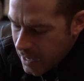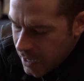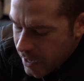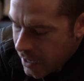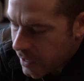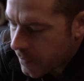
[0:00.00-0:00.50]

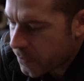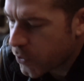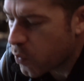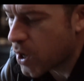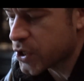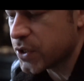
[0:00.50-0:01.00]
The
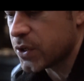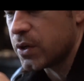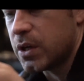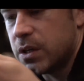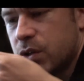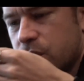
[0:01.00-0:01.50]
watch is
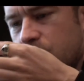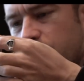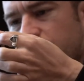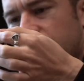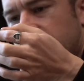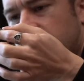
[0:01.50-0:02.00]
also
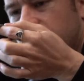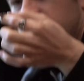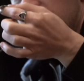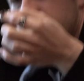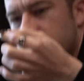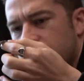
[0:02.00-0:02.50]
pretty
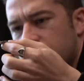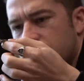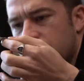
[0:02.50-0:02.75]
thin.